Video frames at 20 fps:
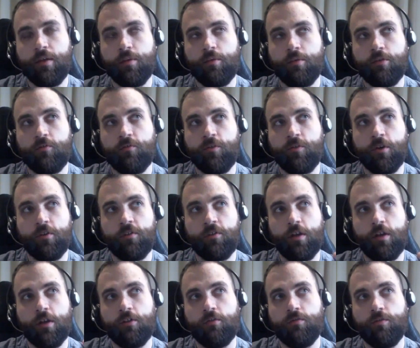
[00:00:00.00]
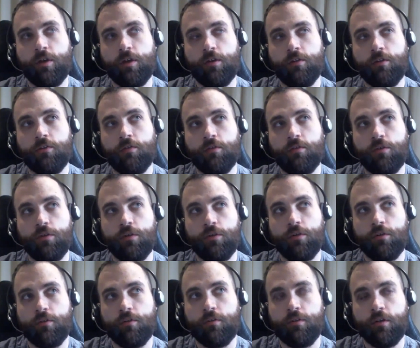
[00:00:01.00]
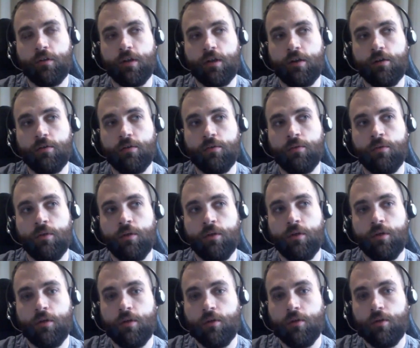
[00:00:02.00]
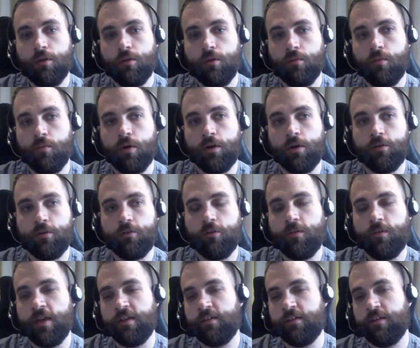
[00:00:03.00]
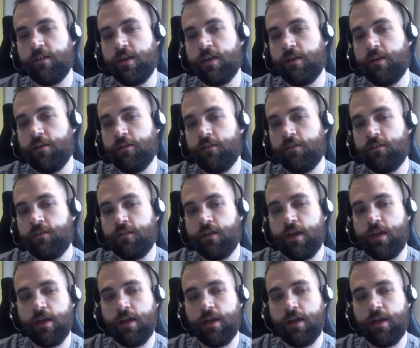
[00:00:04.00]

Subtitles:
was first on its run towards, $1,000 or $2,000, I